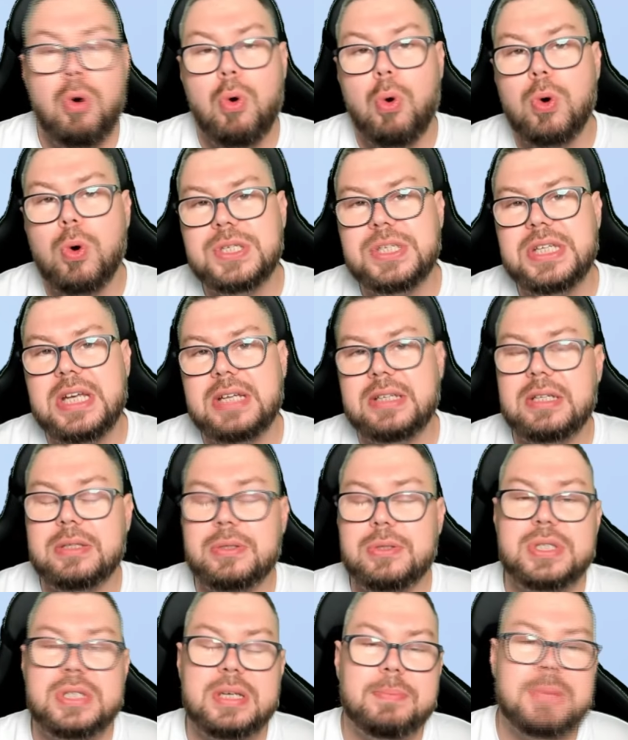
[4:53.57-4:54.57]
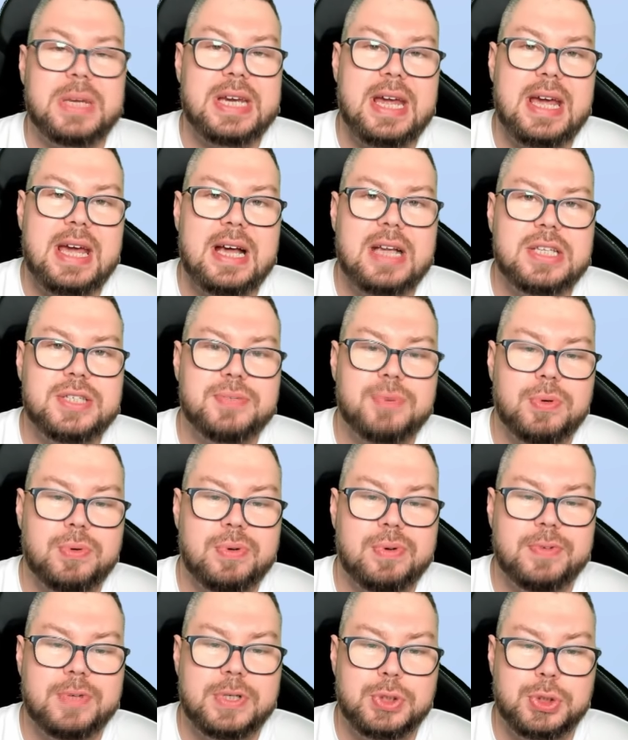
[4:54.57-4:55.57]
or send it to somebody else for
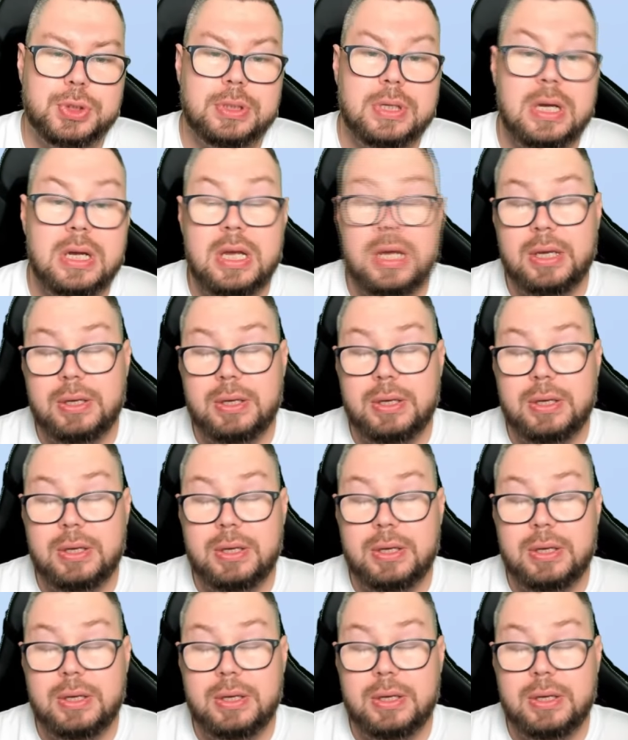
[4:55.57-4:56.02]
revision.